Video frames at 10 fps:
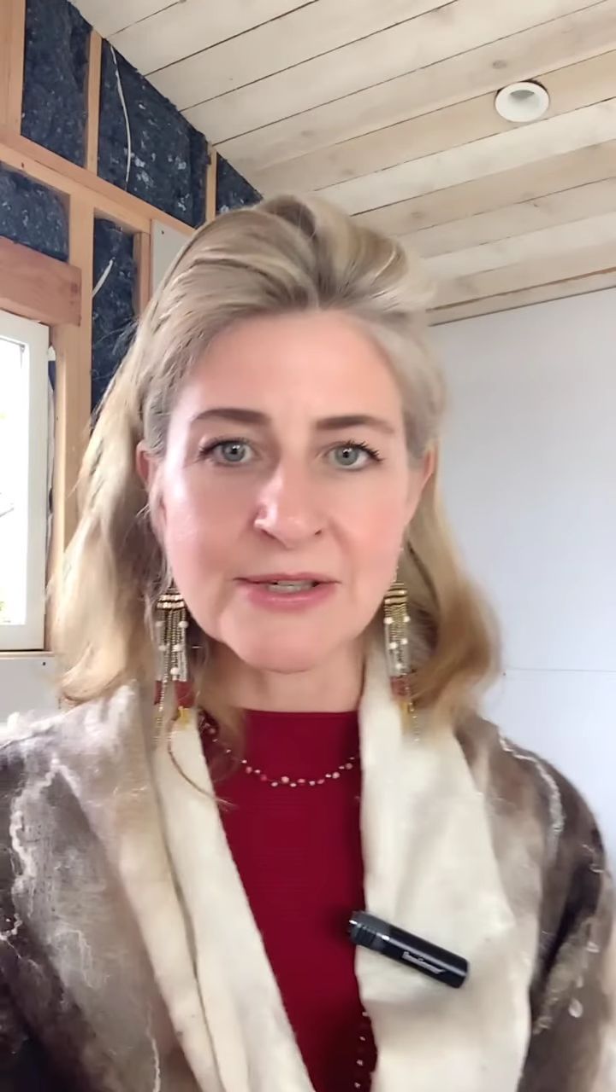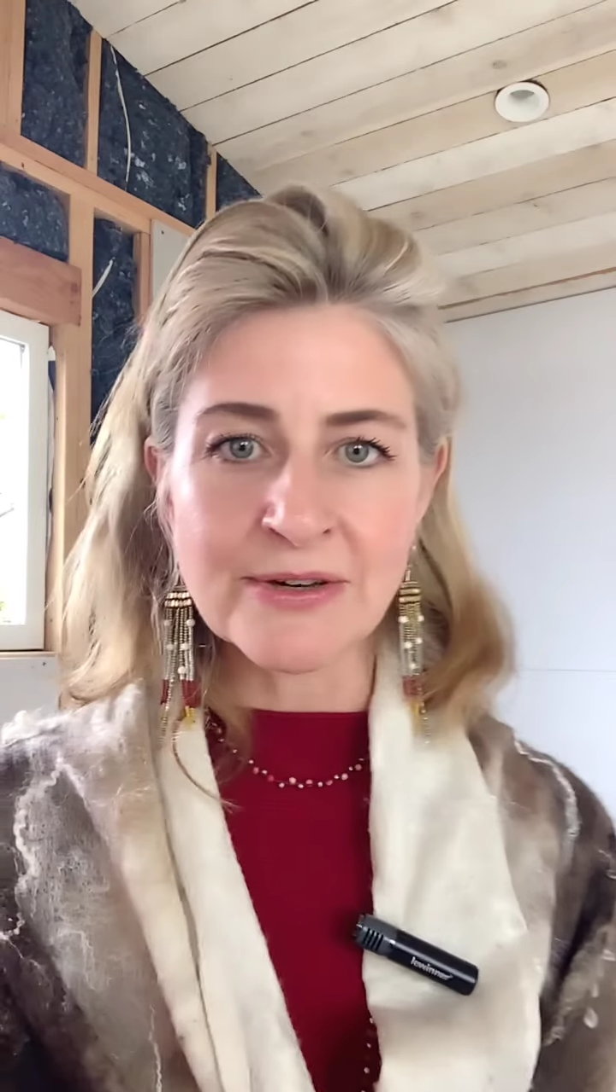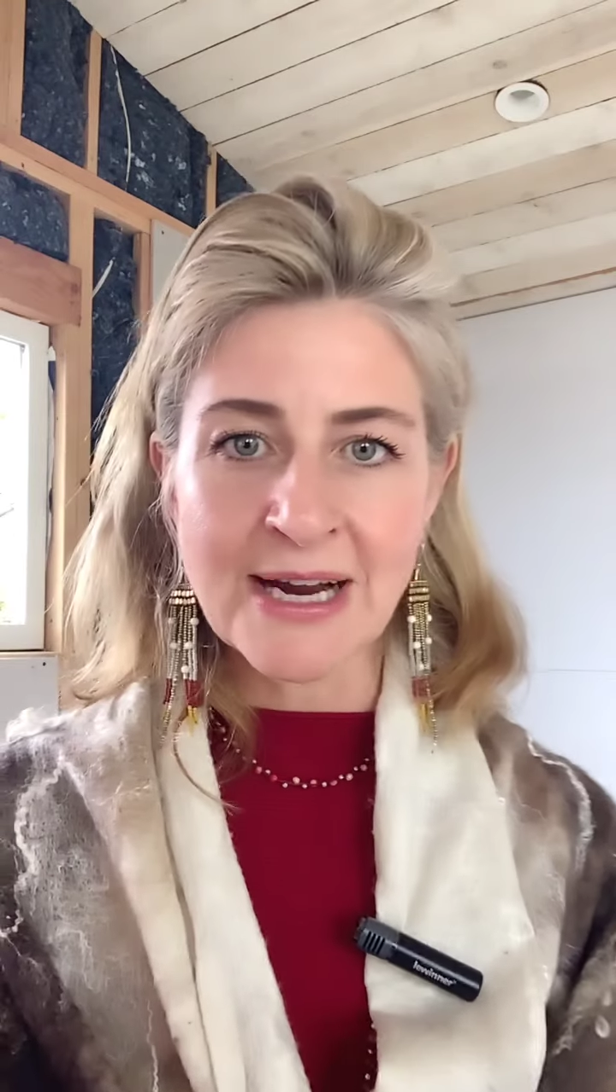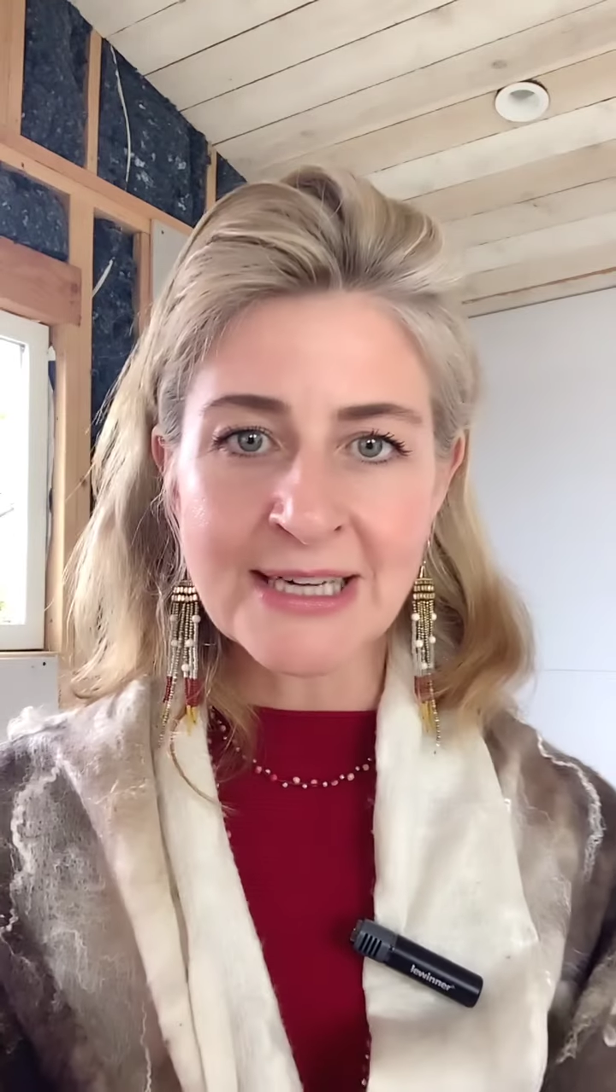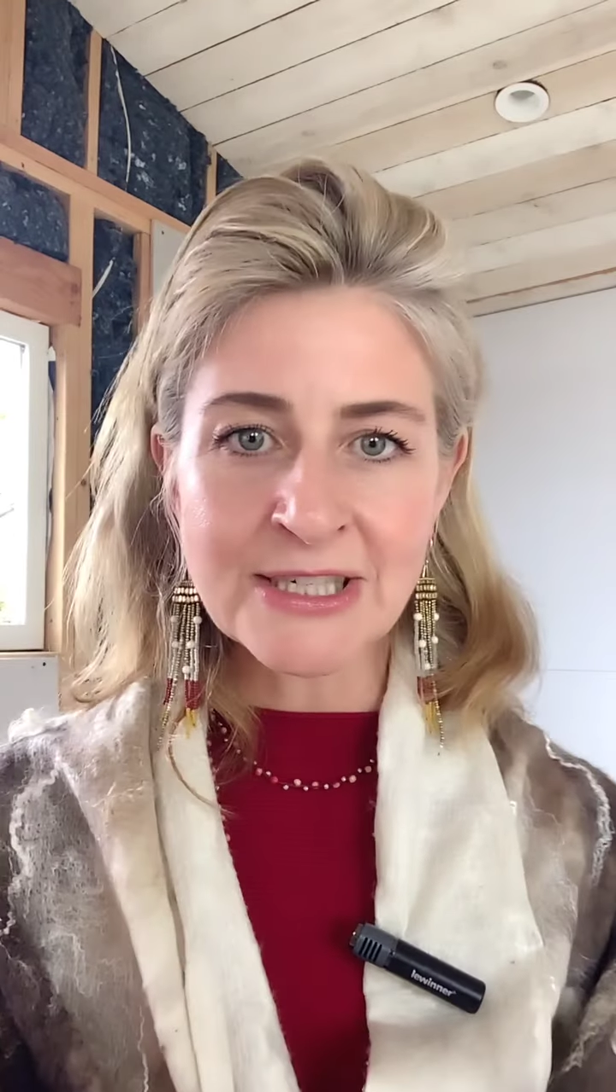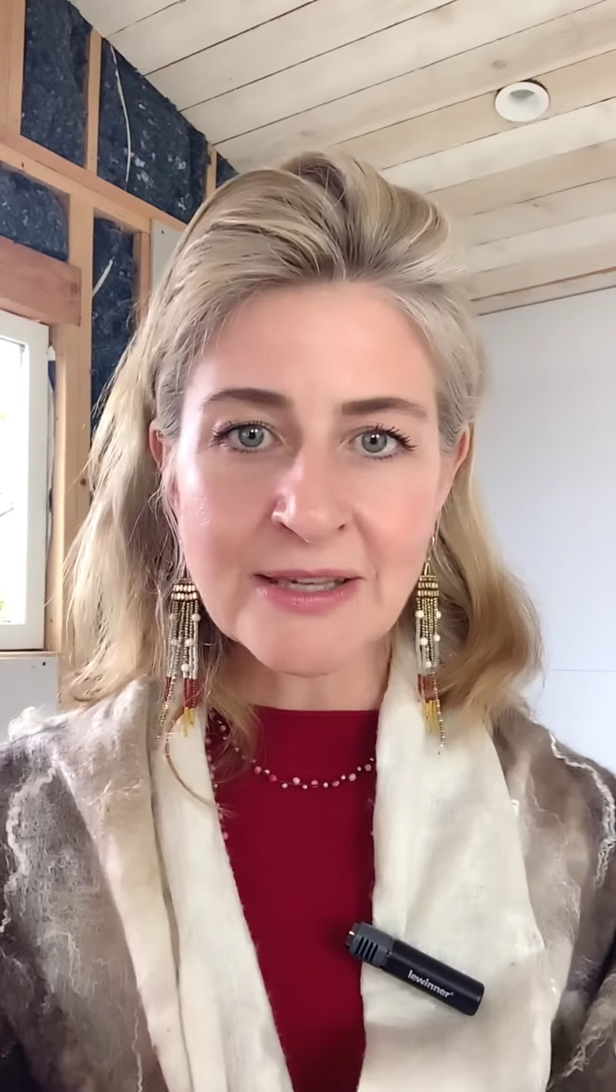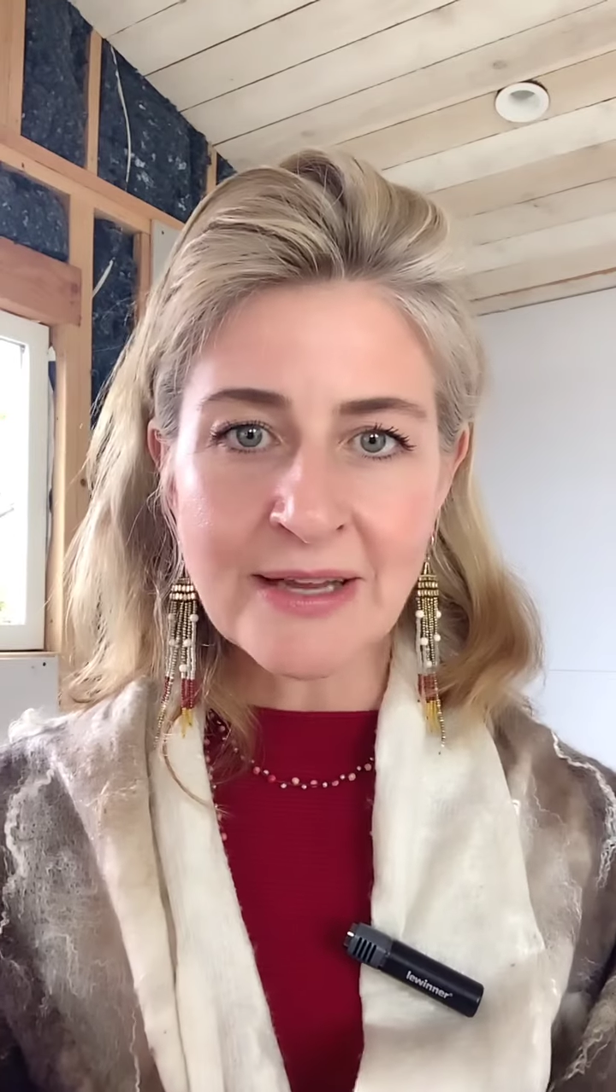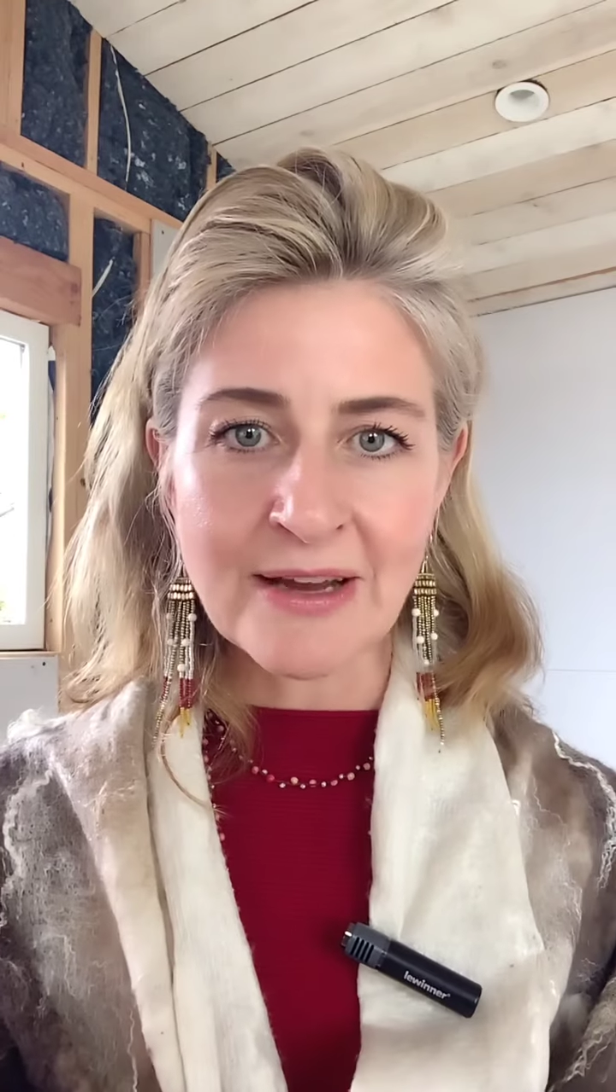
you're actually